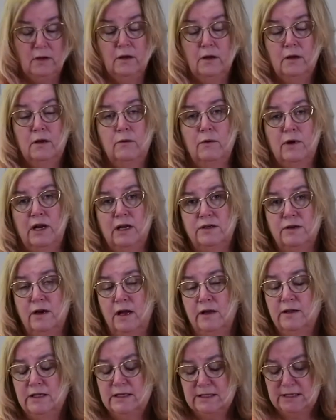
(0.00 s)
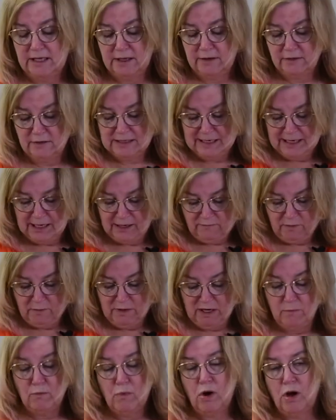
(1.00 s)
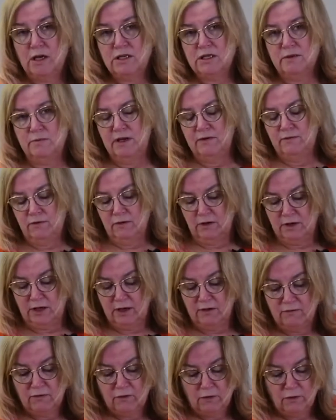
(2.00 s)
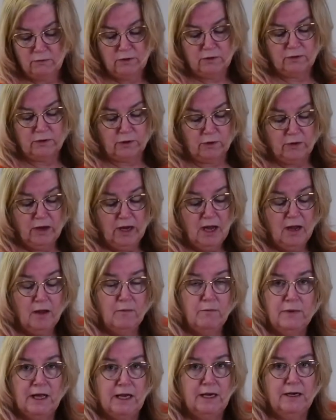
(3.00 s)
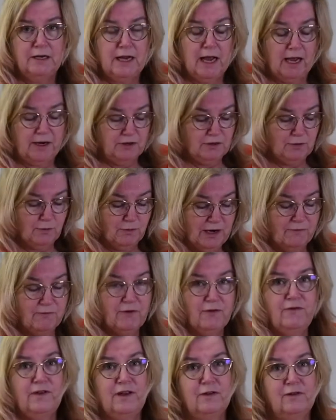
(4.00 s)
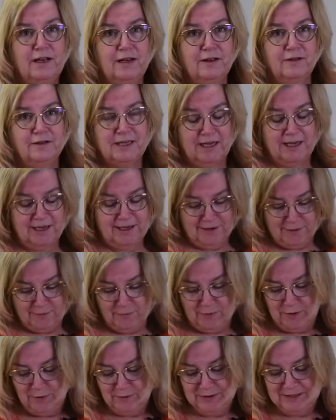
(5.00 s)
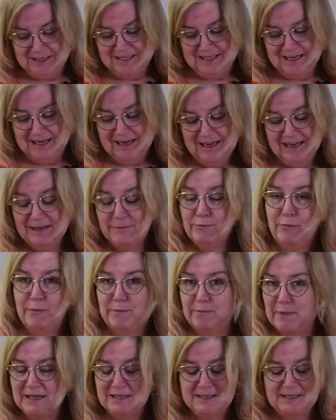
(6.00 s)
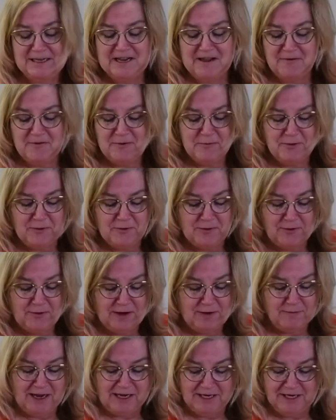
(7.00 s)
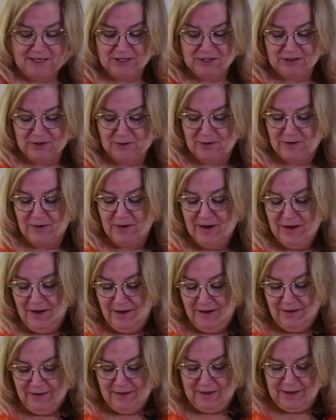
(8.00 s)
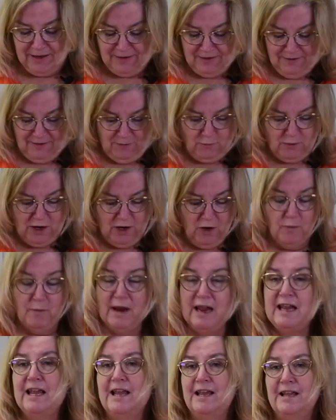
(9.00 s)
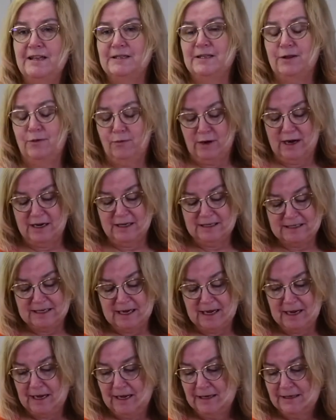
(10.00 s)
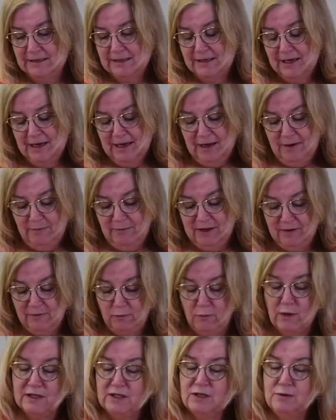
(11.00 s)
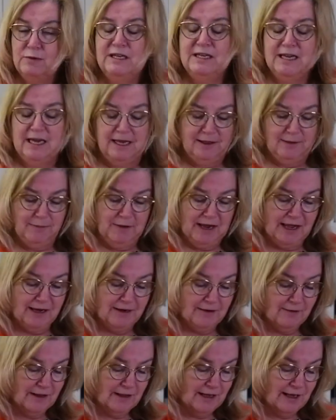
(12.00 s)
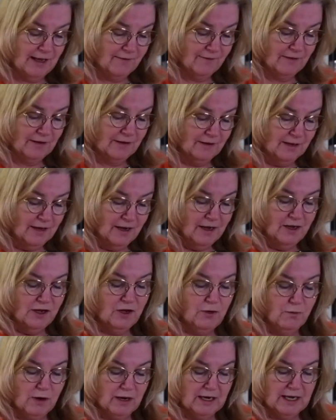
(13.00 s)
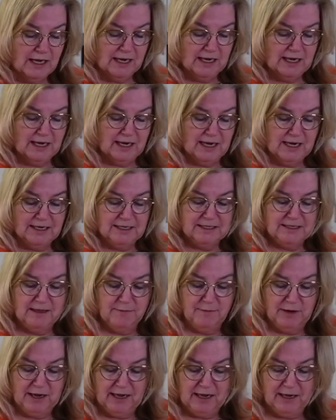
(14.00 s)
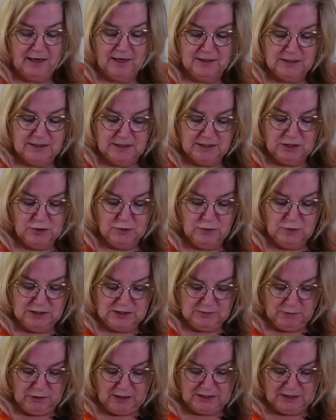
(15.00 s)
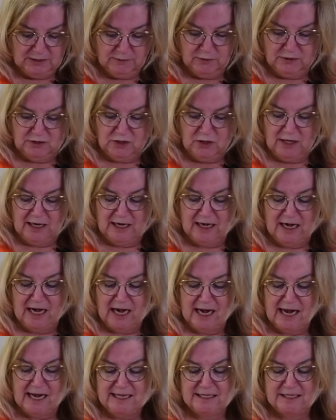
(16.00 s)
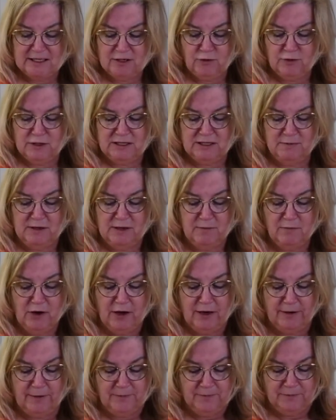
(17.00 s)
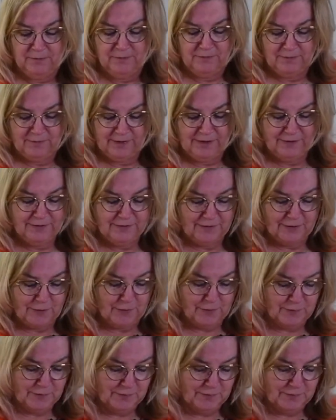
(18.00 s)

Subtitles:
when I tried this the other day, everybody mocked me for looking for a ruler, but don't ever feel guilty about busting out a ruler and making sure that what you're making is the right size. Because once we take the pan out of the oven, you want to get it into the pan as soon as possible so you get a nice crispy bottom. So,